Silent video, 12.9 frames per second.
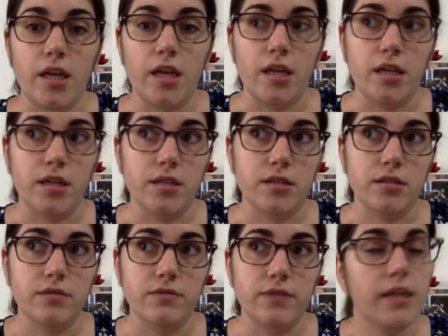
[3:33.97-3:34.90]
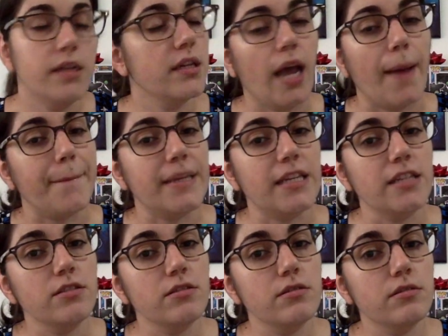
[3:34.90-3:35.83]
and finding
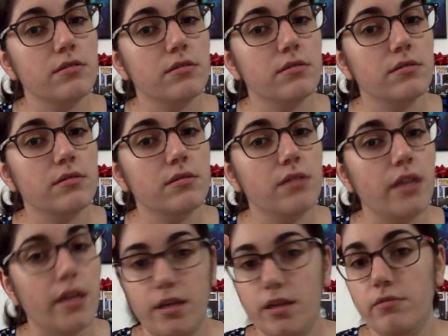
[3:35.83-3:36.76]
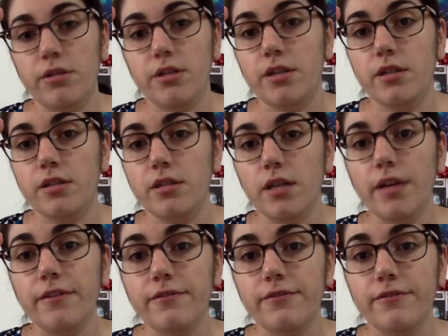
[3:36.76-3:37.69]
happiness and returning to
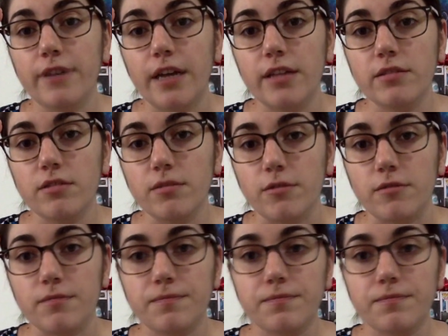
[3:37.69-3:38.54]
life as normal.